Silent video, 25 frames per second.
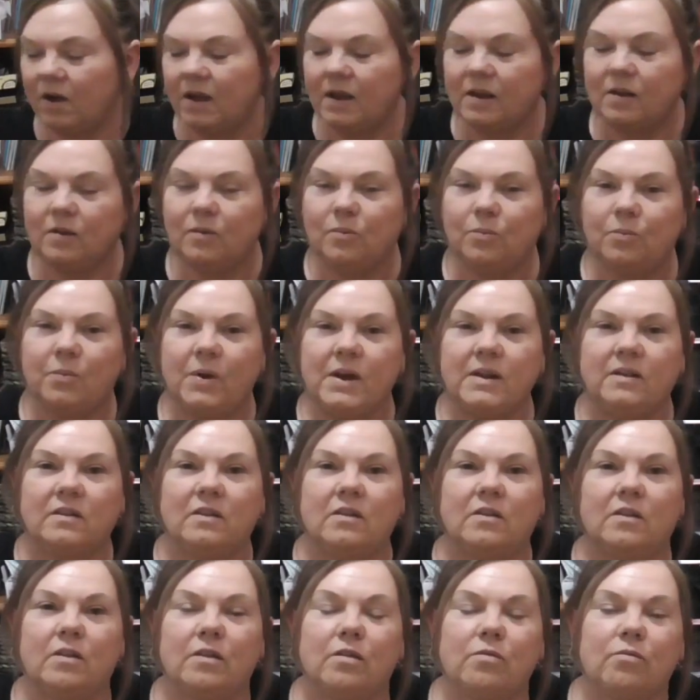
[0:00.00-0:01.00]
I went
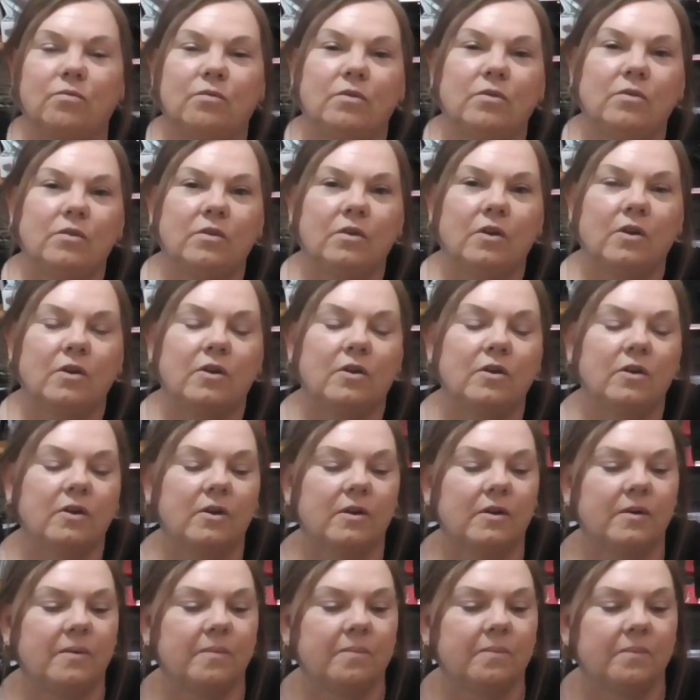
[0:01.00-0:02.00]
through
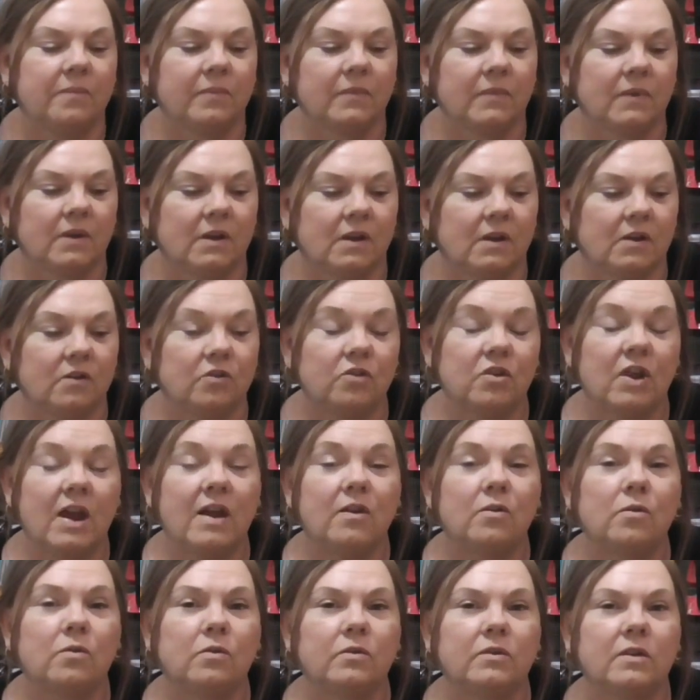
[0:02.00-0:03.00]
her
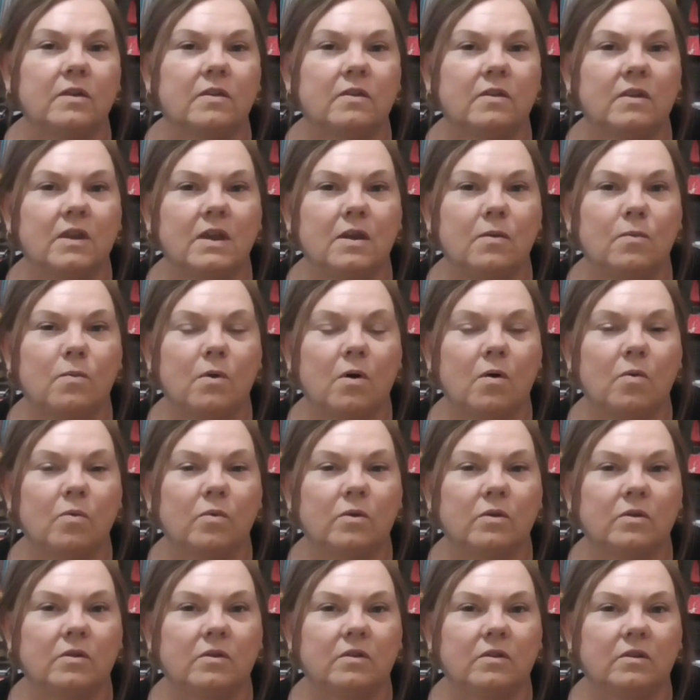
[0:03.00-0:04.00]
channel to see what
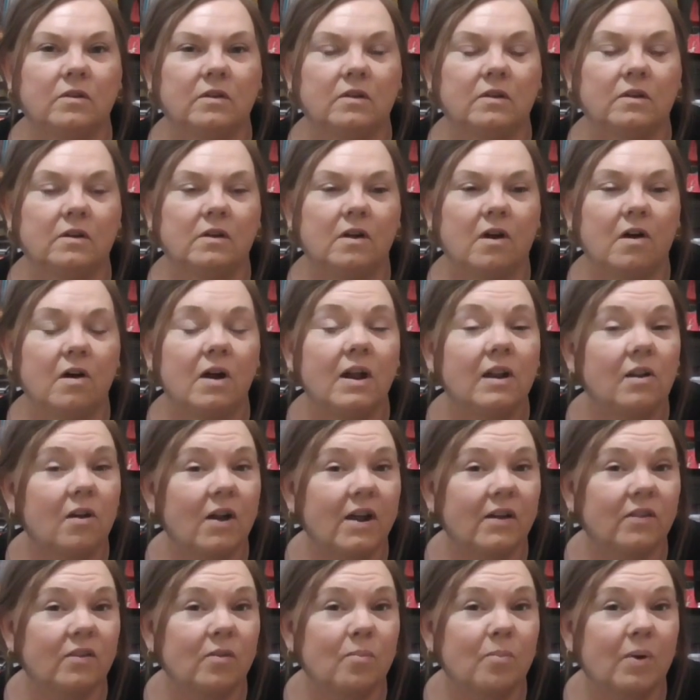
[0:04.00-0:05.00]
would I
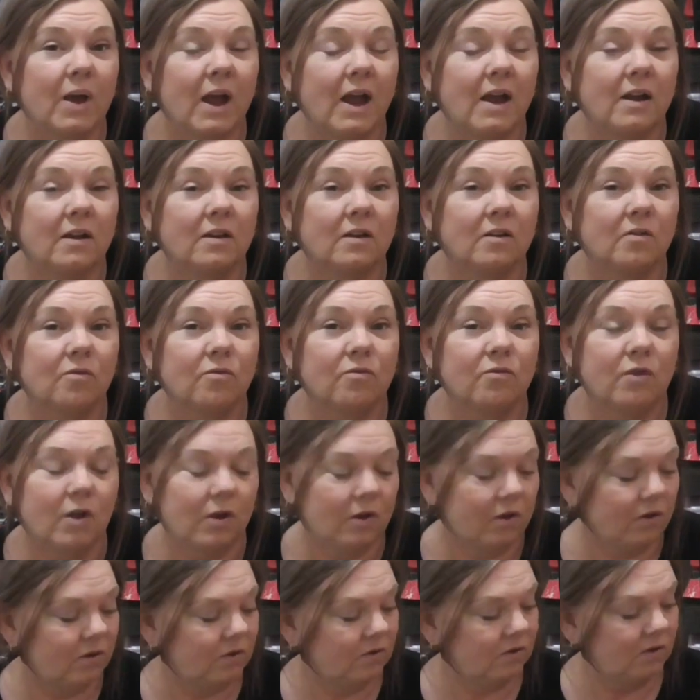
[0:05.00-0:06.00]
like to paint and
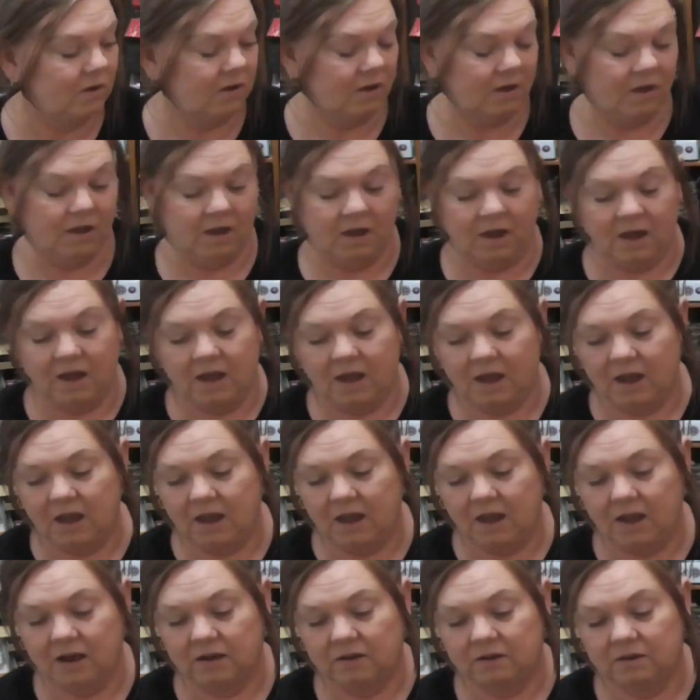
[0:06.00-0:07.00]
follow,
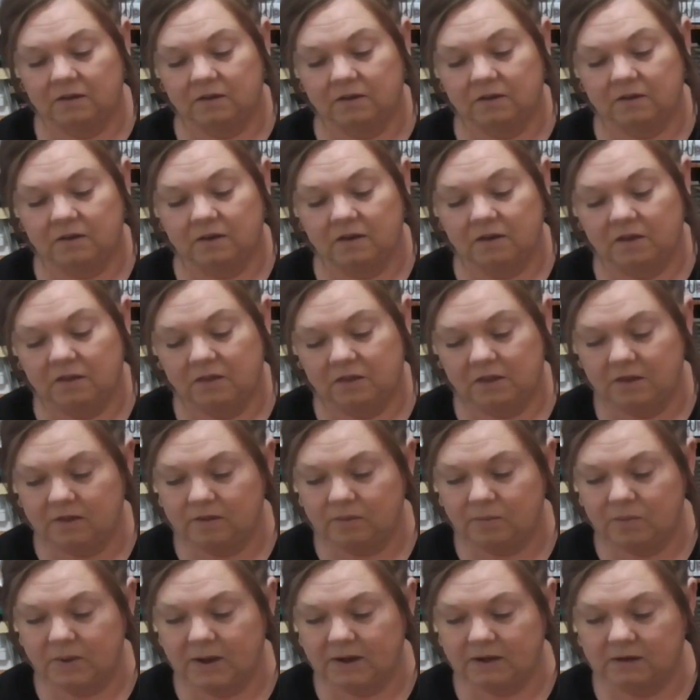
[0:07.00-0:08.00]
and
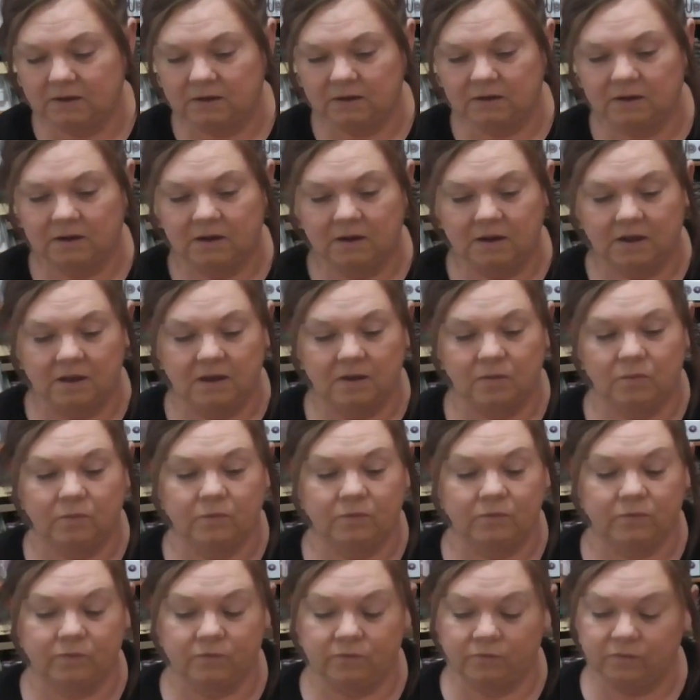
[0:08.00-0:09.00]
this one
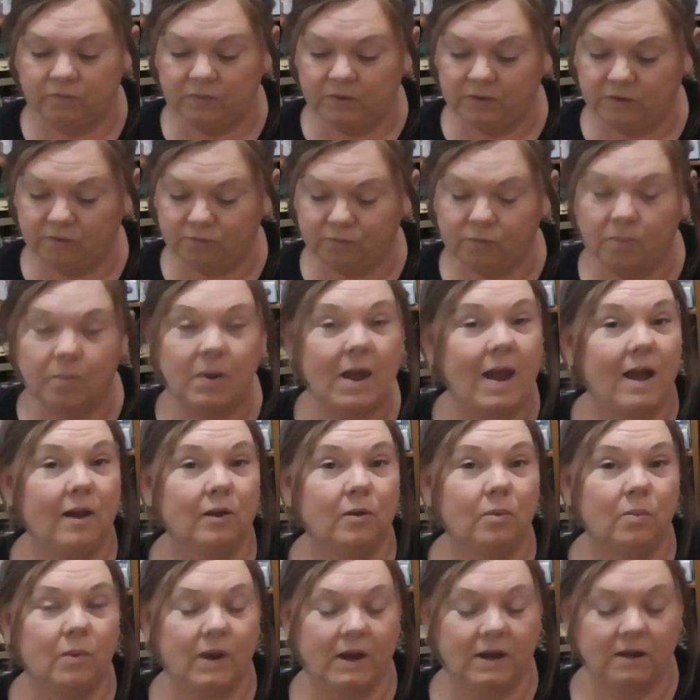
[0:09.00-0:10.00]
is from
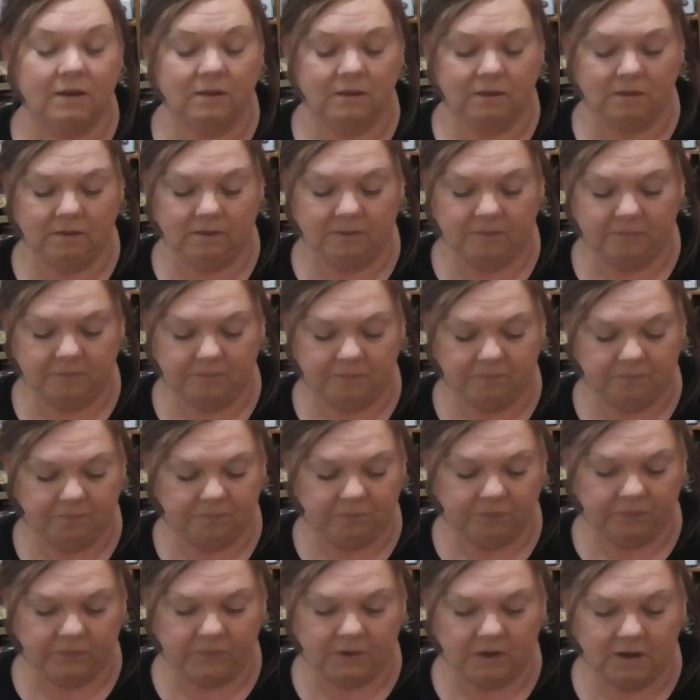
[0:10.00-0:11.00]
Halloween,
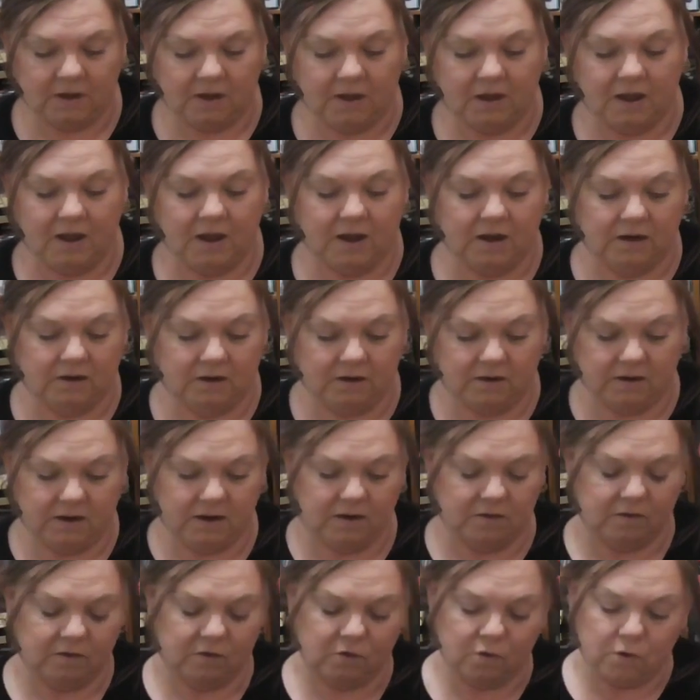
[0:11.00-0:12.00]
and
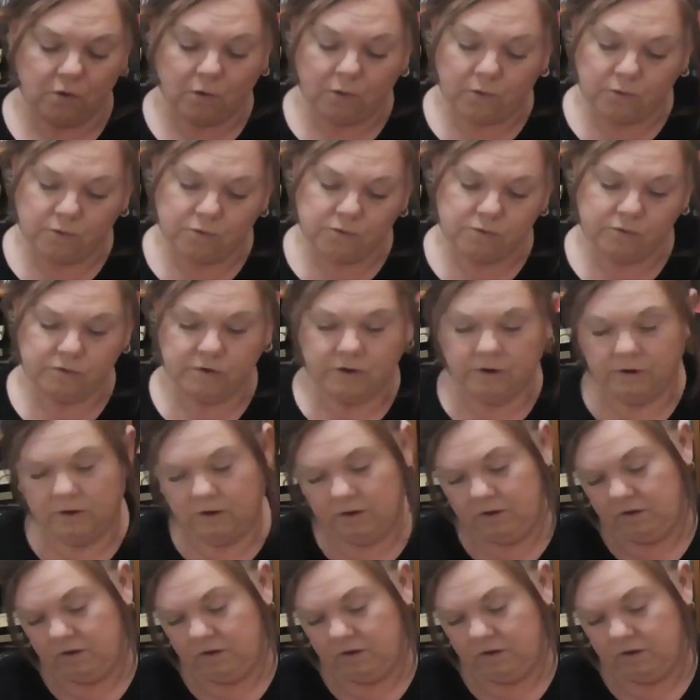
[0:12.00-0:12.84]
it's called